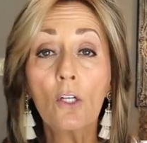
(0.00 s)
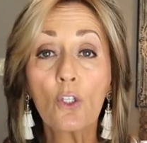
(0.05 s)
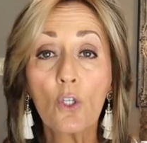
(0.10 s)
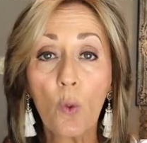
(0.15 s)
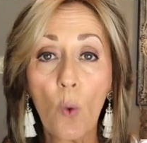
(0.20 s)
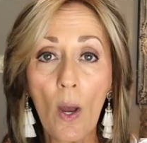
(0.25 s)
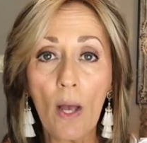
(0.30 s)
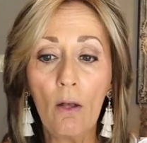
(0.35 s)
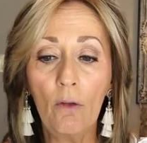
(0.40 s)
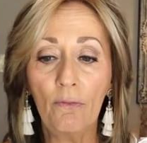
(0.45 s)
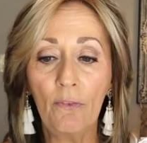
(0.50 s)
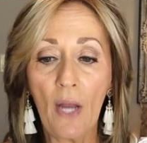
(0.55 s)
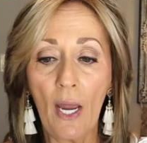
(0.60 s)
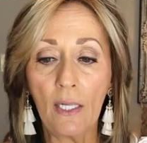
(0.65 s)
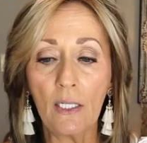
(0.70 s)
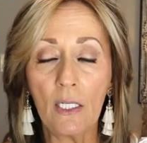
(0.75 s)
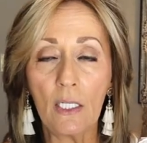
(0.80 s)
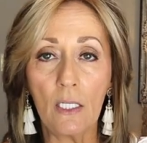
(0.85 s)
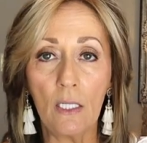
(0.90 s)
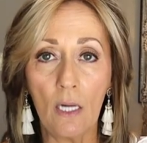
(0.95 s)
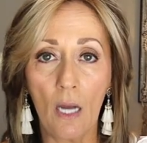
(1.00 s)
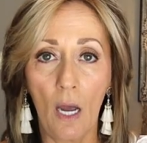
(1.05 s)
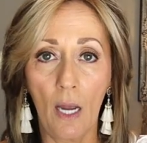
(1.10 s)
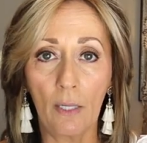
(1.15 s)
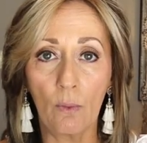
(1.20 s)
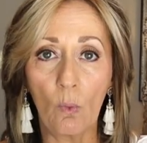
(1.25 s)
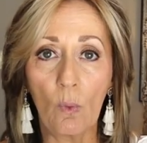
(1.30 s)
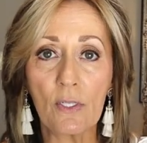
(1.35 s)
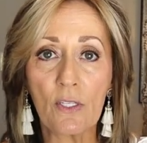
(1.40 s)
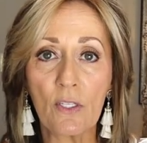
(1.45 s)

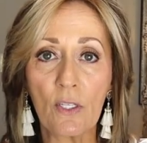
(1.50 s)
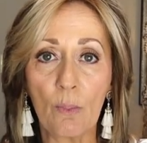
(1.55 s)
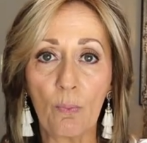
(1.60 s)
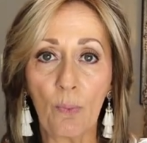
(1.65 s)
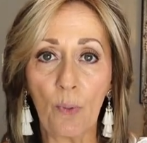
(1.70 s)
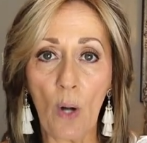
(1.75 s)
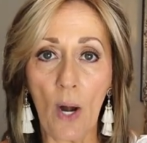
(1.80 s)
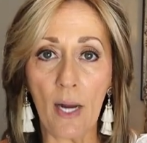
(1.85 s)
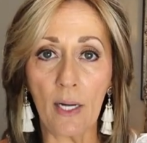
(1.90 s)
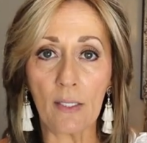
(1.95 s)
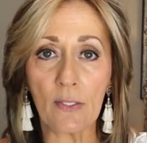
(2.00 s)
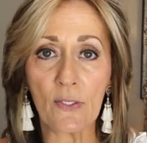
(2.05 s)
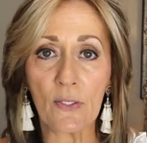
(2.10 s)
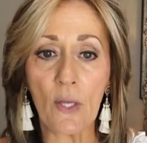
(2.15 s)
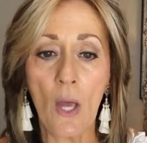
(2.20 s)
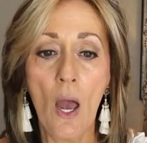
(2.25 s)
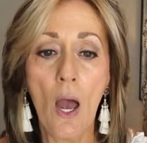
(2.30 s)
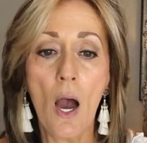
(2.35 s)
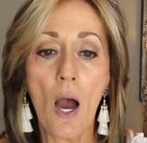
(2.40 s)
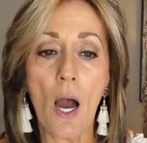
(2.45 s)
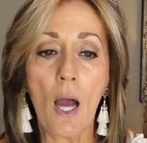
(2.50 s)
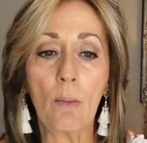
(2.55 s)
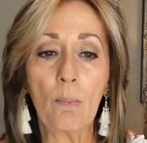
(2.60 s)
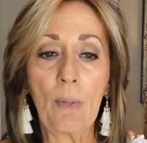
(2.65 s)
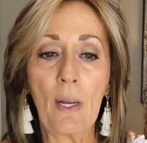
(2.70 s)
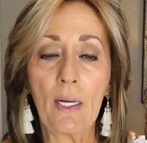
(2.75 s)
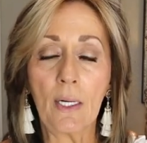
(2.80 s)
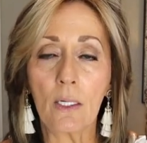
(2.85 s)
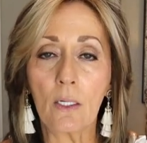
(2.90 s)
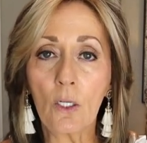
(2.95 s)
$12.99 was the price I
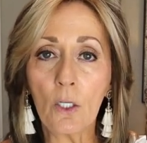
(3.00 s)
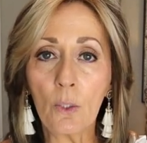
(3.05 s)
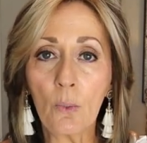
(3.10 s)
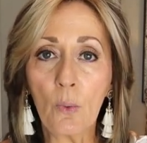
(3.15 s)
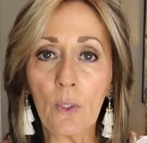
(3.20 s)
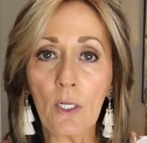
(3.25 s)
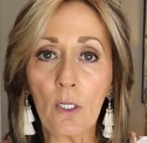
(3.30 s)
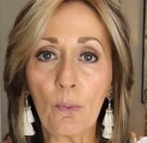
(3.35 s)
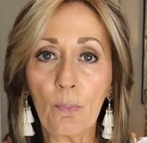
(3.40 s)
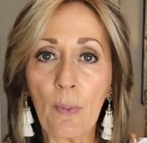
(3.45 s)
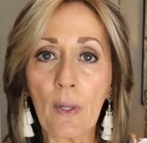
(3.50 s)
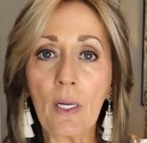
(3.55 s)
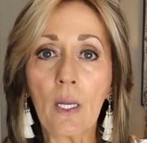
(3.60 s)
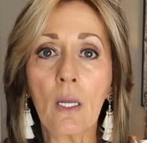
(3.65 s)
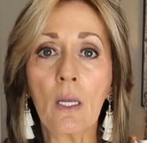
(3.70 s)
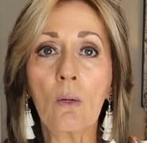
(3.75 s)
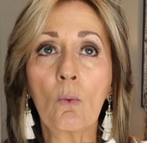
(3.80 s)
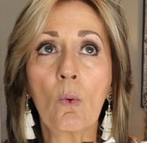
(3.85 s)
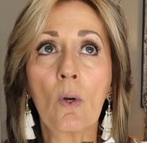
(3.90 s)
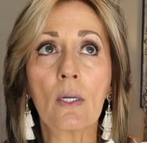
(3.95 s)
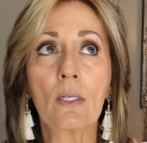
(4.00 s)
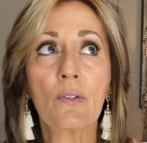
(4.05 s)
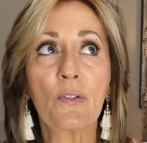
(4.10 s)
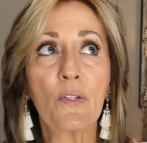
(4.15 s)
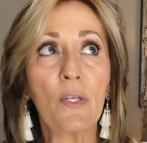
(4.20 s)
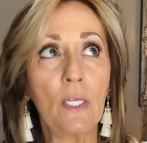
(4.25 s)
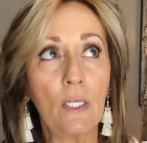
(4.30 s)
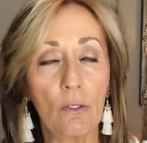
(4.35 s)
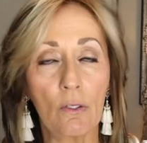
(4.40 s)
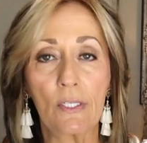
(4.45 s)
paid at Goodwill, but it was
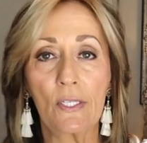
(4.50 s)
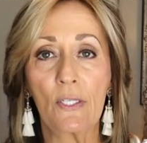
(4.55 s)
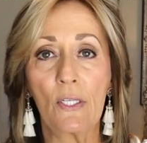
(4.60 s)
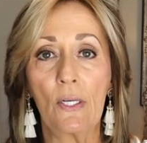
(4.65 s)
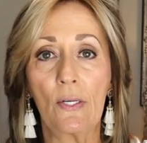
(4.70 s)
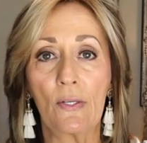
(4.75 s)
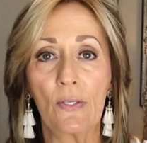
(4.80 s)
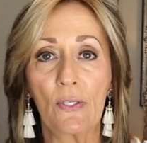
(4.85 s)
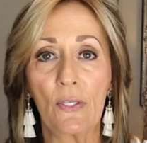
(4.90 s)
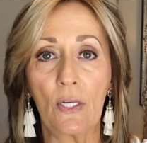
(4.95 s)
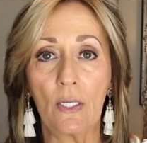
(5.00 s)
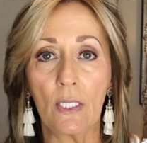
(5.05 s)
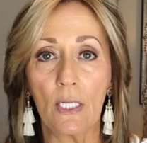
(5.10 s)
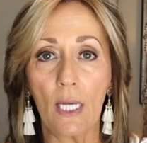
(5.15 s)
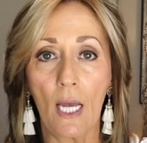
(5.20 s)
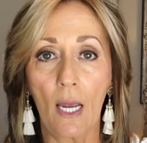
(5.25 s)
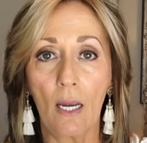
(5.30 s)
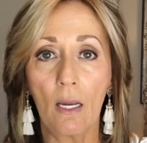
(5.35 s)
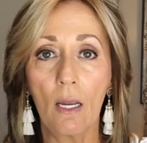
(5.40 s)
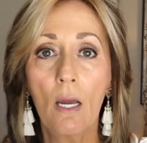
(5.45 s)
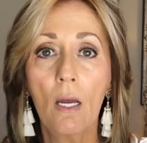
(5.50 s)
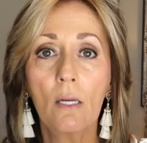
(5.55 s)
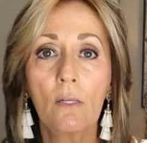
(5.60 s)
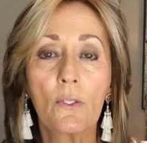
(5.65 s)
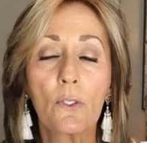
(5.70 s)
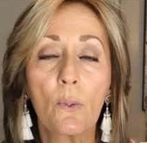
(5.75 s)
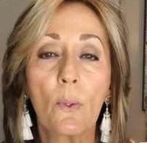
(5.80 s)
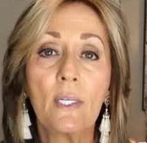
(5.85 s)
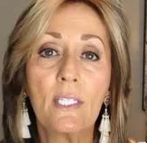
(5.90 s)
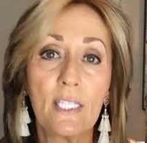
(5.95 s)
Senior Citizen Day.
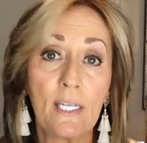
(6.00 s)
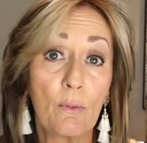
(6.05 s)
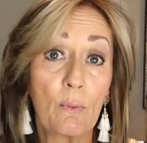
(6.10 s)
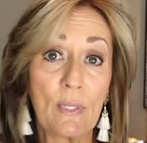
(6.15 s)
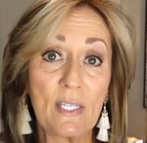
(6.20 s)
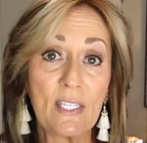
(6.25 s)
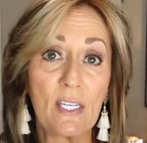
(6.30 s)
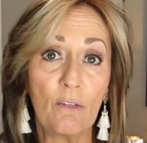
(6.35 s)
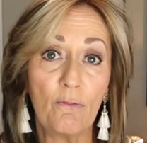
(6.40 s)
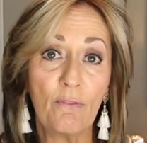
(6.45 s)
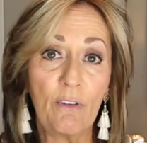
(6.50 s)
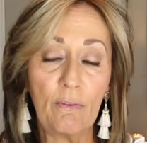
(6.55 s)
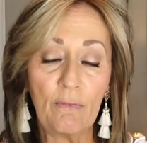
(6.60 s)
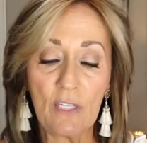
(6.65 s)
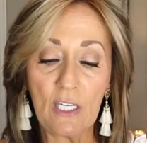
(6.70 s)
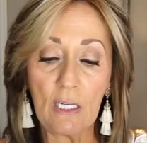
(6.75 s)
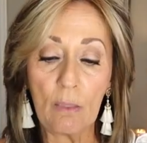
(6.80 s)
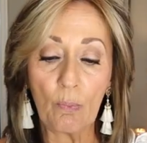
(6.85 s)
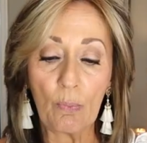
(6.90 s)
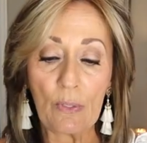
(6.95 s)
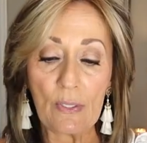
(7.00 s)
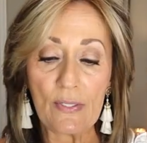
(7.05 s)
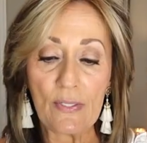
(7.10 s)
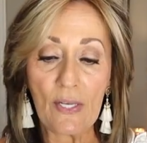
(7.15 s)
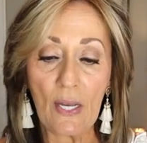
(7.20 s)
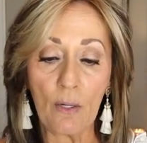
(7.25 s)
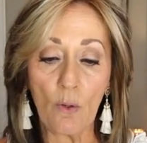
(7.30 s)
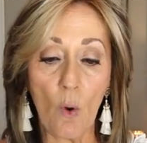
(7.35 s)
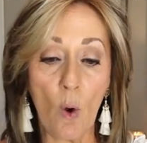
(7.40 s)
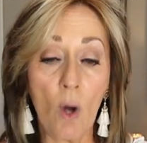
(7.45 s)
So I did receive
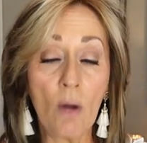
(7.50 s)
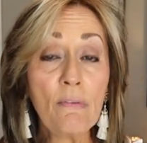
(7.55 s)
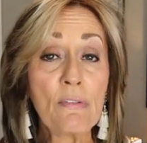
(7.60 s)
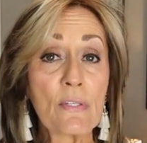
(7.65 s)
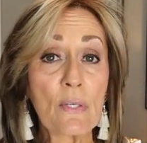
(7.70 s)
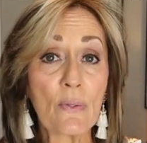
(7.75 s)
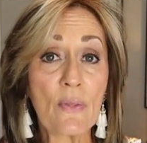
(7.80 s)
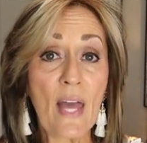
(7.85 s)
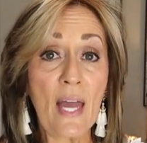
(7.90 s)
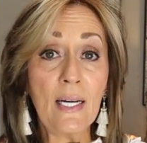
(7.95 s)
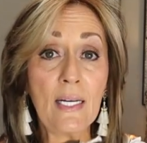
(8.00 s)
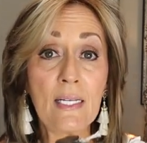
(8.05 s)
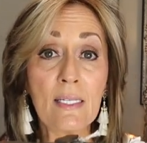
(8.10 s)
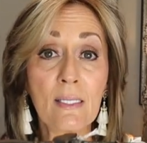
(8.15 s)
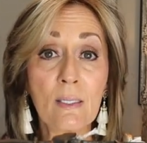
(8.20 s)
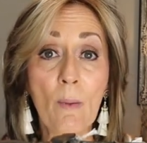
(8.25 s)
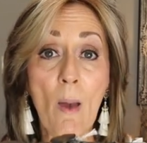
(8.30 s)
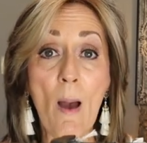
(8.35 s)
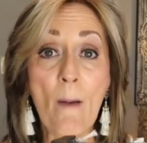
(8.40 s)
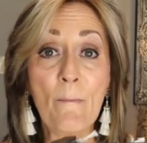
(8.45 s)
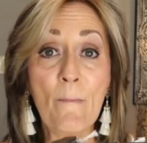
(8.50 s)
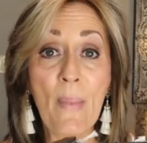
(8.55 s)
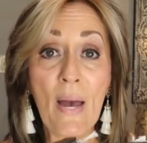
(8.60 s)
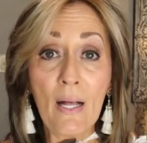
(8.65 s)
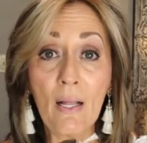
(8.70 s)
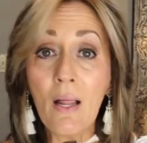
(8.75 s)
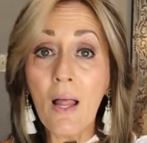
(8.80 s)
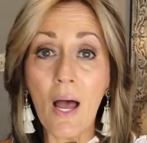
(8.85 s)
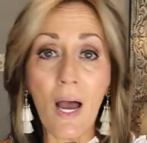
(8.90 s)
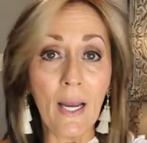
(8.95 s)
15% off. So that is
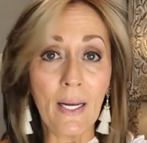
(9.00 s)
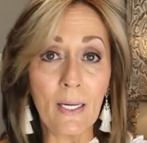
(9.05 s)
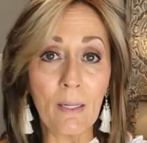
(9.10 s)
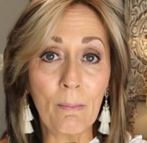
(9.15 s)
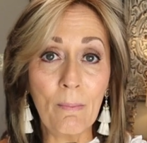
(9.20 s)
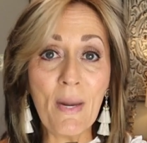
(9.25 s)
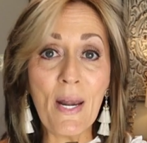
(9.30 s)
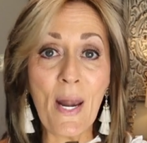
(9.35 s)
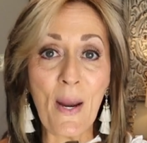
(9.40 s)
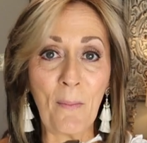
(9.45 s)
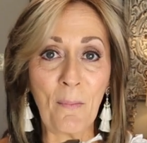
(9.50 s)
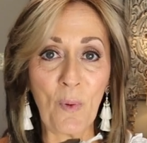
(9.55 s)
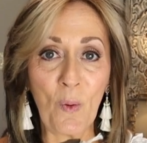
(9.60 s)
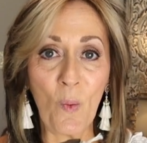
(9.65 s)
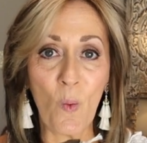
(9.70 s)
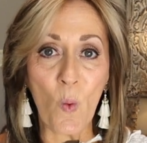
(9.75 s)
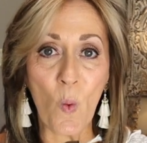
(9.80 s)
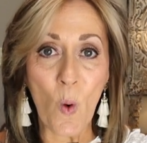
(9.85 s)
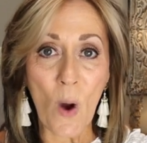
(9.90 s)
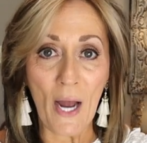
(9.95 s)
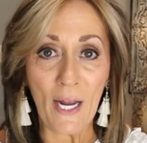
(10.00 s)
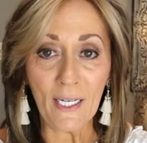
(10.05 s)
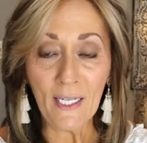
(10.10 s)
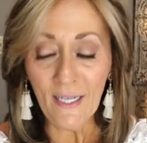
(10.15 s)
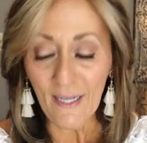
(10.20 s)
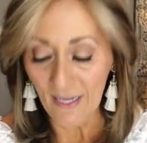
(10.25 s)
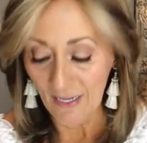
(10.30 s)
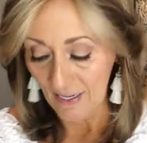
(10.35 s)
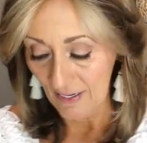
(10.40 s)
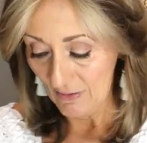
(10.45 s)
bell item number
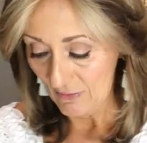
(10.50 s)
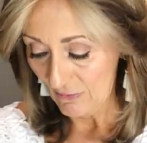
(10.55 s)
one.